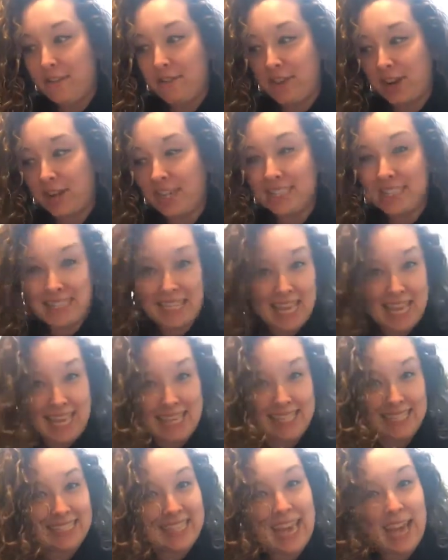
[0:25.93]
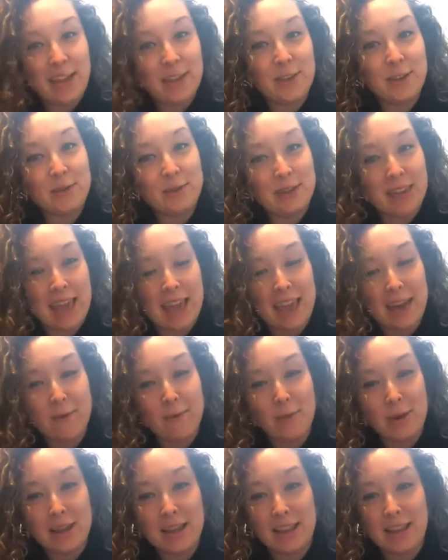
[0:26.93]
first things that you get
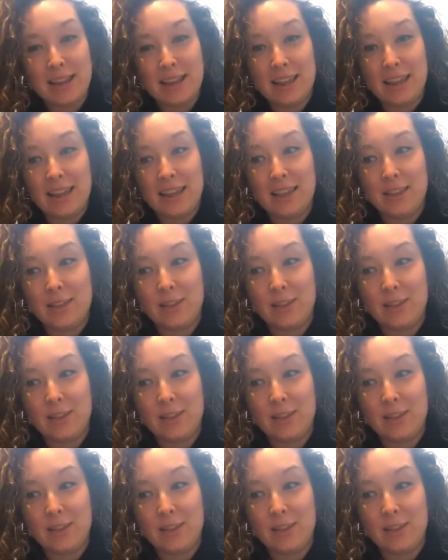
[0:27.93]
when